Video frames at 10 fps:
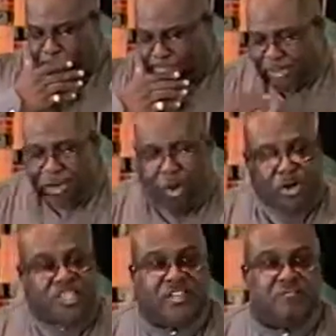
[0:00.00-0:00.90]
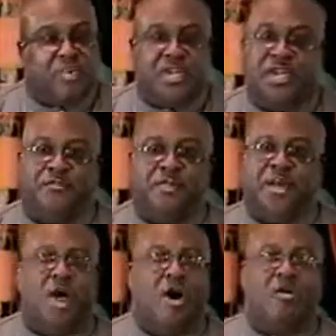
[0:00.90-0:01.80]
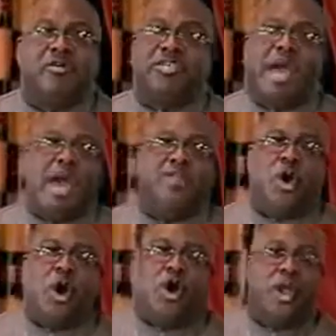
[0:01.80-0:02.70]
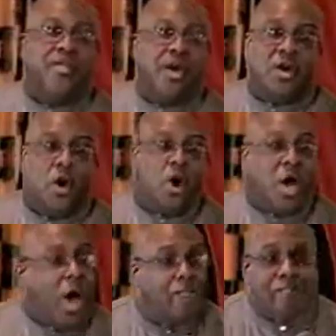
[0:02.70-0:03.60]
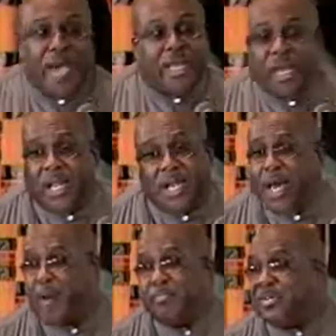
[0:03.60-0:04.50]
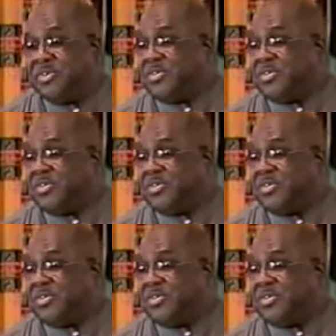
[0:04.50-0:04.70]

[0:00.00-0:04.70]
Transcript: The locusts have been here for a long time, y'all. They're called combat helicopters.